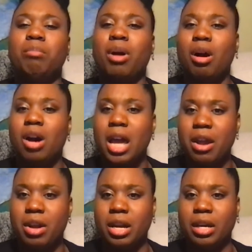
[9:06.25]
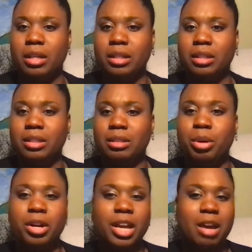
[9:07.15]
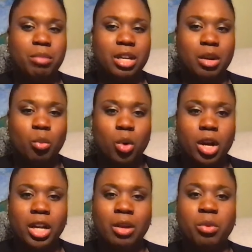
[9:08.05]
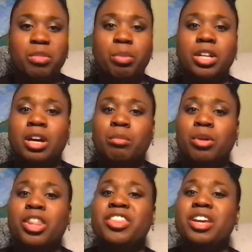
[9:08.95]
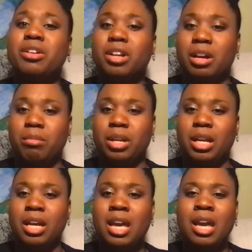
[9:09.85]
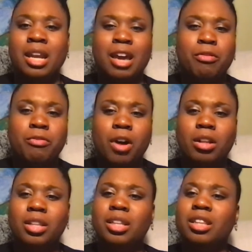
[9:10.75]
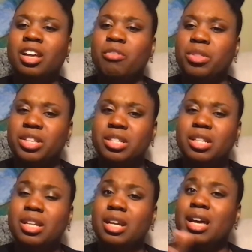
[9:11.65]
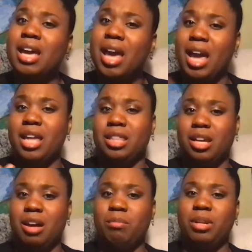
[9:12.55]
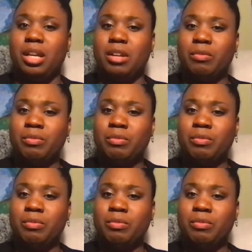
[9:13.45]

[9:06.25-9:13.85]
Paul area. Purdy had begun working with Penumbra Theater Company and had fallen in love with the city and the company.